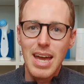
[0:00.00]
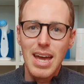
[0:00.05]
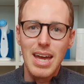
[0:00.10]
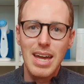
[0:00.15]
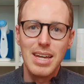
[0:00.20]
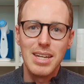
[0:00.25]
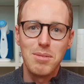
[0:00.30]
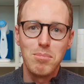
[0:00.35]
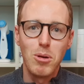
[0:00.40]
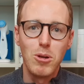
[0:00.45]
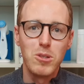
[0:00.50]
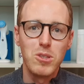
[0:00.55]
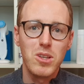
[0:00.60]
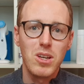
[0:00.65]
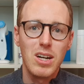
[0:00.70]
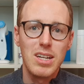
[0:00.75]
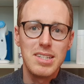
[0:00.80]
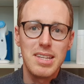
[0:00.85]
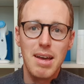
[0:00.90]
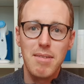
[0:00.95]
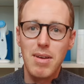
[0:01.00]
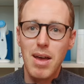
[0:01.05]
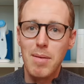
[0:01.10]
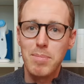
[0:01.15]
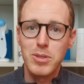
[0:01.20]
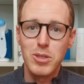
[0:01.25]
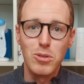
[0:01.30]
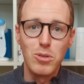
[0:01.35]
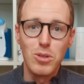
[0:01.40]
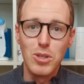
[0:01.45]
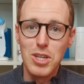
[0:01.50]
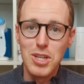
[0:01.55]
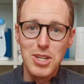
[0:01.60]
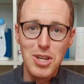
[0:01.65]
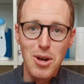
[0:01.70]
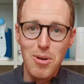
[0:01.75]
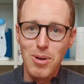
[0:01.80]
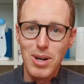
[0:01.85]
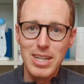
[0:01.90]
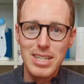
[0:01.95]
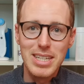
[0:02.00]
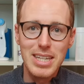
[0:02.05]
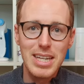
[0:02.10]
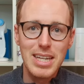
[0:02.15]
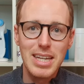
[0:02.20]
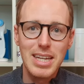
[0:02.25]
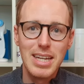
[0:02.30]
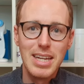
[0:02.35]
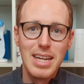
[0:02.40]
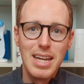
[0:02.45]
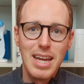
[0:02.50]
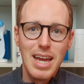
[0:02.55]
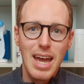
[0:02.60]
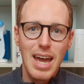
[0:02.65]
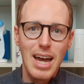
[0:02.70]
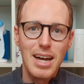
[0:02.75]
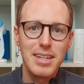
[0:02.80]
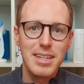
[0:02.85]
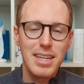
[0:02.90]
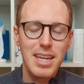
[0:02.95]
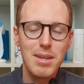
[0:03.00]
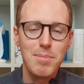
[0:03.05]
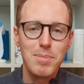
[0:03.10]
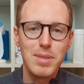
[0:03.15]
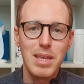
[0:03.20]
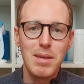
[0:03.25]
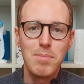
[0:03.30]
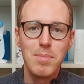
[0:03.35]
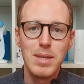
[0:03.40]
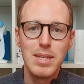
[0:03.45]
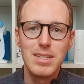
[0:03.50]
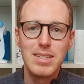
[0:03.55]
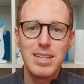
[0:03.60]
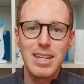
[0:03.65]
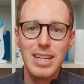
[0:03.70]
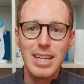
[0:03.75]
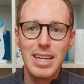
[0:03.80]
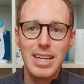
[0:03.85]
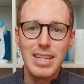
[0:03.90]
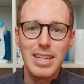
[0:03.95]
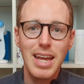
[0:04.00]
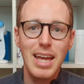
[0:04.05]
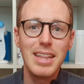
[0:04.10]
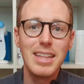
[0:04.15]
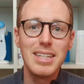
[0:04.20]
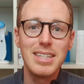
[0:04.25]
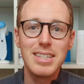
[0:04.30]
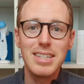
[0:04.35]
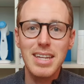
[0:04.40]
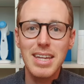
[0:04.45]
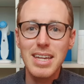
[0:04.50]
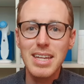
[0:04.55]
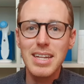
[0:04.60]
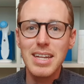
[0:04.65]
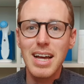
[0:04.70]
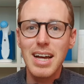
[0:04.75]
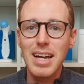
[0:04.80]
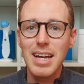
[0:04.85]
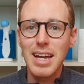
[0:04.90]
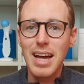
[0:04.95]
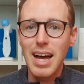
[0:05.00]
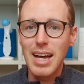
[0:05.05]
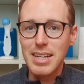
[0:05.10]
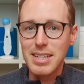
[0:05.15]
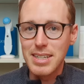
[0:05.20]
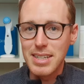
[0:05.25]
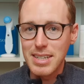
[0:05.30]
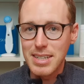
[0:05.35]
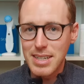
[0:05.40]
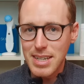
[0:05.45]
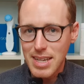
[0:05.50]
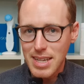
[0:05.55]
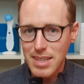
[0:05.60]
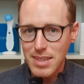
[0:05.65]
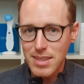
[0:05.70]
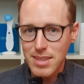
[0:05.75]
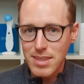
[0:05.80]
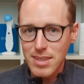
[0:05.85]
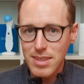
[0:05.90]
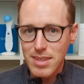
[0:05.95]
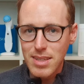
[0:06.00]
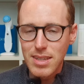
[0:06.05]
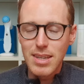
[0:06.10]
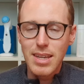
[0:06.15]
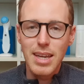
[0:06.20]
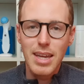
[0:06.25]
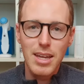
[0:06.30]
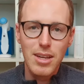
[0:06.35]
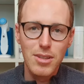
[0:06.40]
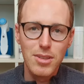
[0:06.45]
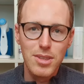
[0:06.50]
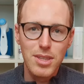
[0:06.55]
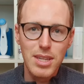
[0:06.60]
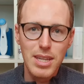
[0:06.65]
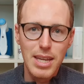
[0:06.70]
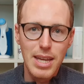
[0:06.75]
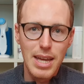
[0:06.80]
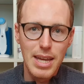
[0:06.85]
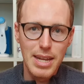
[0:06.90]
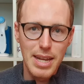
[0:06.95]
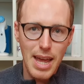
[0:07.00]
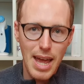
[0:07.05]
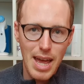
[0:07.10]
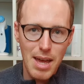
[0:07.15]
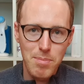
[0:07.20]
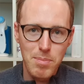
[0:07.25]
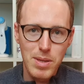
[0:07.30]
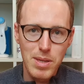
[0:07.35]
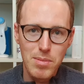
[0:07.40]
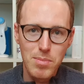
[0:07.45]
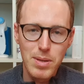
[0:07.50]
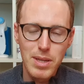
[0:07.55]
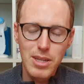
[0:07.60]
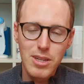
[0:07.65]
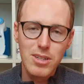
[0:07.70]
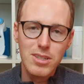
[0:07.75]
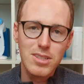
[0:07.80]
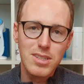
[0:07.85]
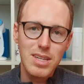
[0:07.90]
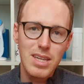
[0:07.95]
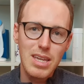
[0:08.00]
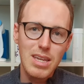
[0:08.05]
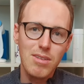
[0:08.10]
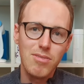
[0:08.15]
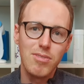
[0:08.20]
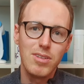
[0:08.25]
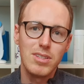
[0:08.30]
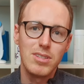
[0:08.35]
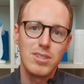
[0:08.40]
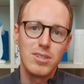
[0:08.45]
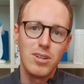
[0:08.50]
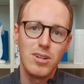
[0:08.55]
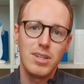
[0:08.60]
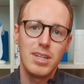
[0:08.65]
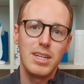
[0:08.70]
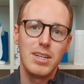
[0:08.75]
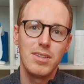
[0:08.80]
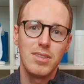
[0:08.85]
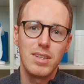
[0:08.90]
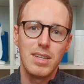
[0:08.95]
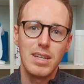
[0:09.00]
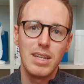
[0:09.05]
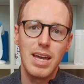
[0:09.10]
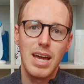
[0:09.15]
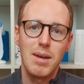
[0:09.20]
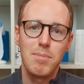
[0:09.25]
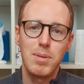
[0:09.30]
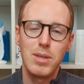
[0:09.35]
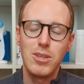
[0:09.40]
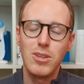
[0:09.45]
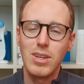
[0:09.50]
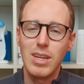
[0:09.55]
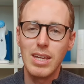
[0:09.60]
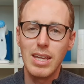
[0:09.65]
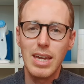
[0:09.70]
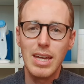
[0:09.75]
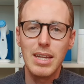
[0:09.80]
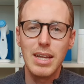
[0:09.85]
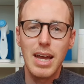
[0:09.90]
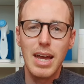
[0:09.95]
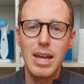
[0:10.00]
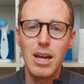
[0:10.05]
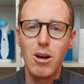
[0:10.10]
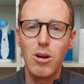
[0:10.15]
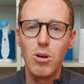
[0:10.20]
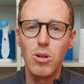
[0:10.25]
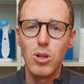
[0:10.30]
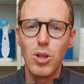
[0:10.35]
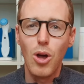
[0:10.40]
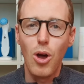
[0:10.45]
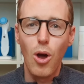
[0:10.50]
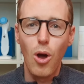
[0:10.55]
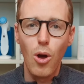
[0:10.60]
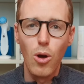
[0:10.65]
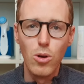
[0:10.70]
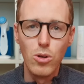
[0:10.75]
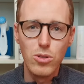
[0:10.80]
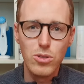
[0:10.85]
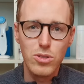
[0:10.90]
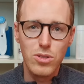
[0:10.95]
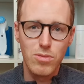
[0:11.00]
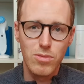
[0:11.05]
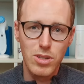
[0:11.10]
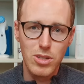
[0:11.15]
And most guys have absolutely no idea how to keep their beards clean and the skin underneath healthy and happy. Because if it's not healthy and happy, you can get a whole host